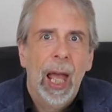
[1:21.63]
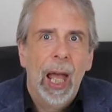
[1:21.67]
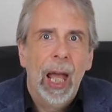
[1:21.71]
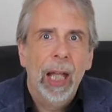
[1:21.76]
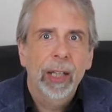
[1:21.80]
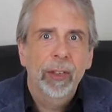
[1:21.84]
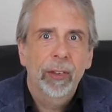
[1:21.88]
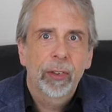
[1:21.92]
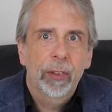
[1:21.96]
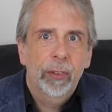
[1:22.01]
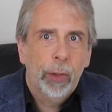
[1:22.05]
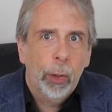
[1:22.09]

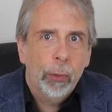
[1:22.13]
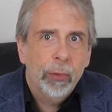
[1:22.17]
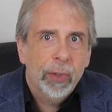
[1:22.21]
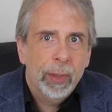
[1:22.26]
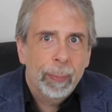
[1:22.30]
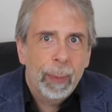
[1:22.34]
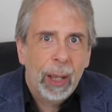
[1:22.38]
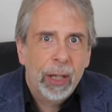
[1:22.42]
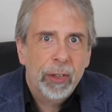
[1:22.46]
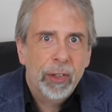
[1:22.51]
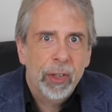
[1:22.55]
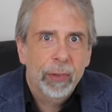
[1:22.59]
And don't
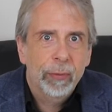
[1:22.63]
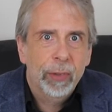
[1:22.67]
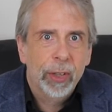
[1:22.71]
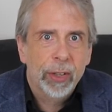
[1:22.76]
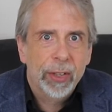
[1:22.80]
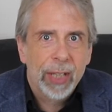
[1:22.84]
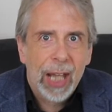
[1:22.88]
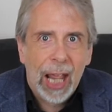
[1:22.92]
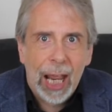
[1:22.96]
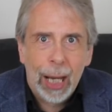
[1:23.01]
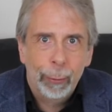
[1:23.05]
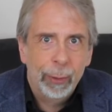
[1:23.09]
imagine
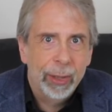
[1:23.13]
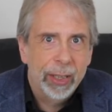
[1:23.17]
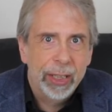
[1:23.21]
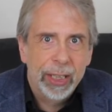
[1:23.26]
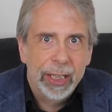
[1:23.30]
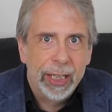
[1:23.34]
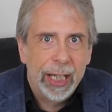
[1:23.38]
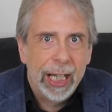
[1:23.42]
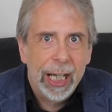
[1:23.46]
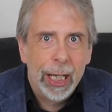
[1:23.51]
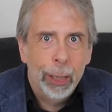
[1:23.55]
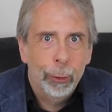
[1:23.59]
that now in
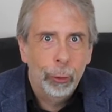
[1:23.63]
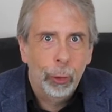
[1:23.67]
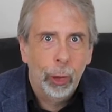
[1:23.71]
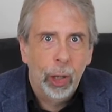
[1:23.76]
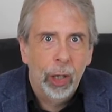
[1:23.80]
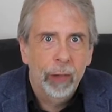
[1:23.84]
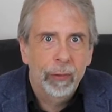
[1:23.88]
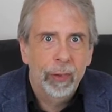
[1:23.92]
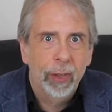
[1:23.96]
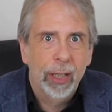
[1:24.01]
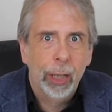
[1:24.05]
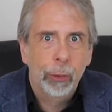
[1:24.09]
the era
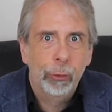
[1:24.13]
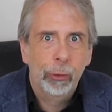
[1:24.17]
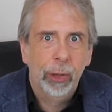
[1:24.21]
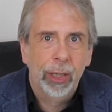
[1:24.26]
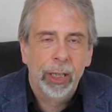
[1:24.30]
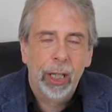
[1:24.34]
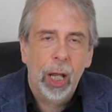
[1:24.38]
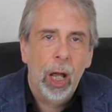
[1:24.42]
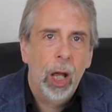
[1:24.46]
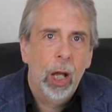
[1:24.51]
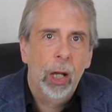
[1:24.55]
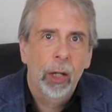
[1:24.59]
of
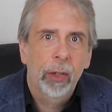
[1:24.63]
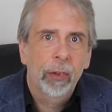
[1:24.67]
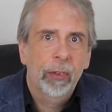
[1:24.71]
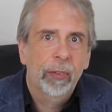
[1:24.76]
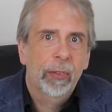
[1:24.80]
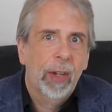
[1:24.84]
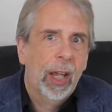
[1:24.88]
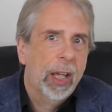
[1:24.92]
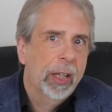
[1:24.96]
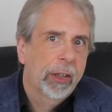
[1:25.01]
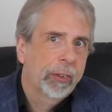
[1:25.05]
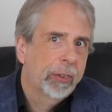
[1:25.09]
electric cars
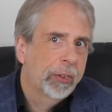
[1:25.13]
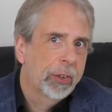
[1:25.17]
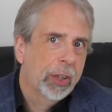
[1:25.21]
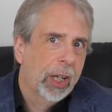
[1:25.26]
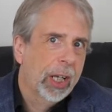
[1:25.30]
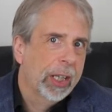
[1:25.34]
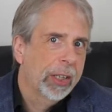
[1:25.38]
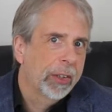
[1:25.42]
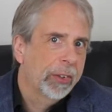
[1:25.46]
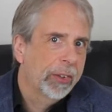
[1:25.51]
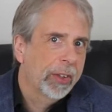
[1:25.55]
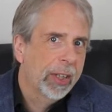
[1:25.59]
that has
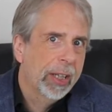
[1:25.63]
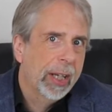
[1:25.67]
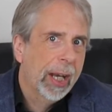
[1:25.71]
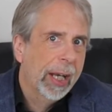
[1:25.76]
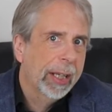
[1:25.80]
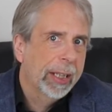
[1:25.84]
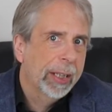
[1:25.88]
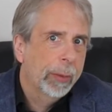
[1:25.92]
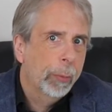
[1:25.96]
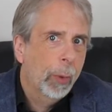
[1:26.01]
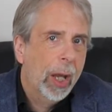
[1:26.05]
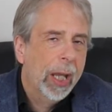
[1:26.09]
changed in
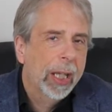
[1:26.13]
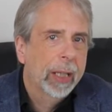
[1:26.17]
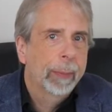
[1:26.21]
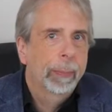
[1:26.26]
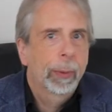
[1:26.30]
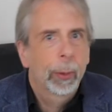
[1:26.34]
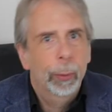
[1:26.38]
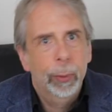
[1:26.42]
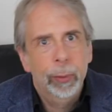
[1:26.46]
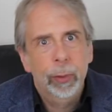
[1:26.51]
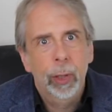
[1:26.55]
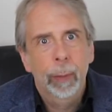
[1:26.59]
any way,
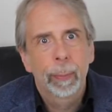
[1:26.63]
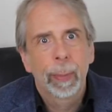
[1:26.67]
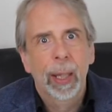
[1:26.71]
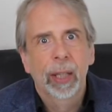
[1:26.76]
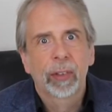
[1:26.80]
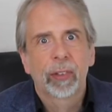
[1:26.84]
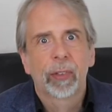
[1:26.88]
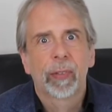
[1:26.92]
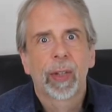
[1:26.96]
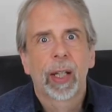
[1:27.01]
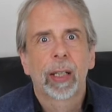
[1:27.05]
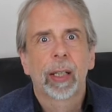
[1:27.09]
but we'll come
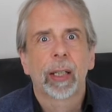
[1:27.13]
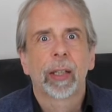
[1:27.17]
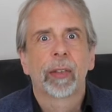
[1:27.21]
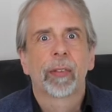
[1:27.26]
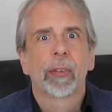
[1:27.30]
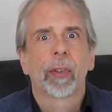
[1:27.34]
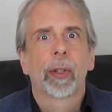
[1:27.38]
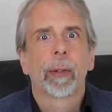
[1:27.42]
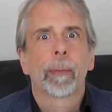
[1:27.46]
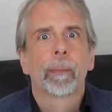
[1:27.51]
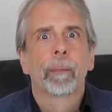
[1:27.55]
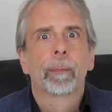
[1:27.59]
back to that
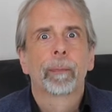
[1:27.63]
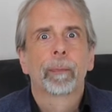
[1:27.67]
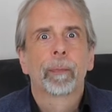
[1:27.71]
later.